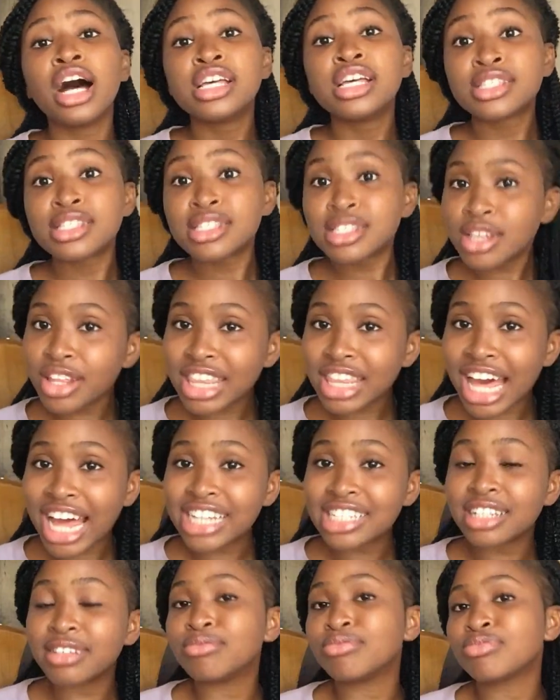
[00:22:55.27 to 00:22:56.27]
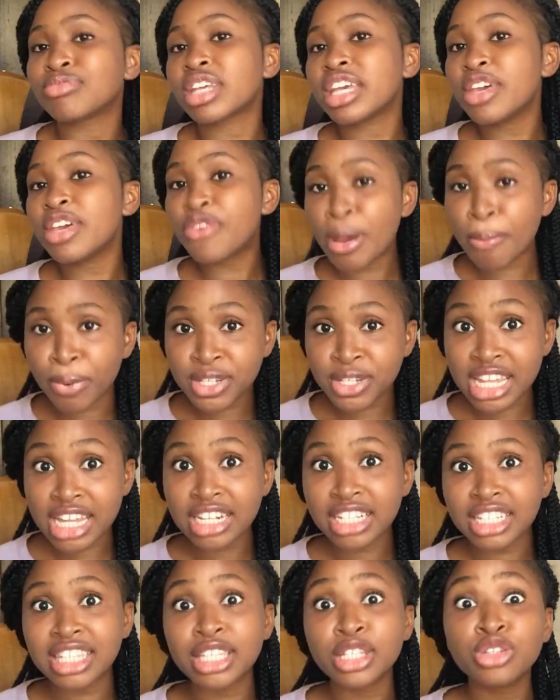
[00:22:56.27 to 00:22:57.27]
so that if I post
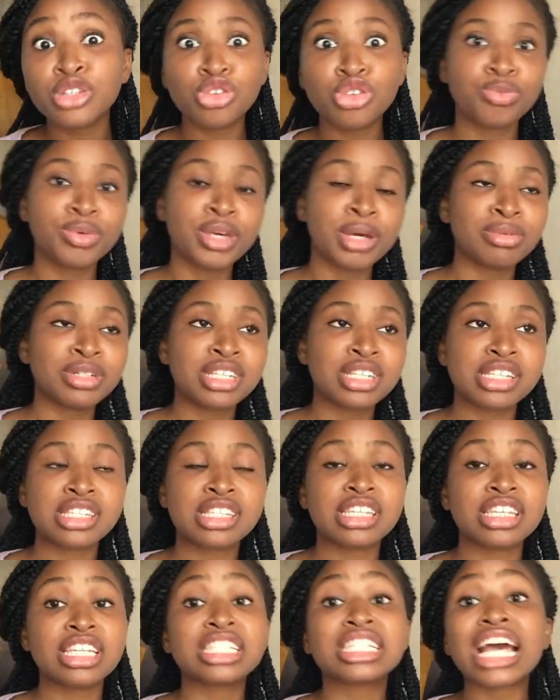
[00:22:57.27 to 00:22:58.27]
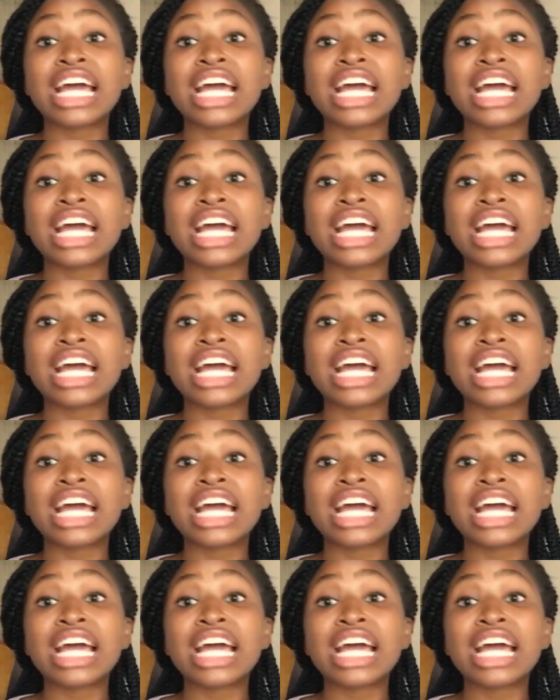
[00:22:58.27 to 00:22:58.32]
anything, you'll be able to see it.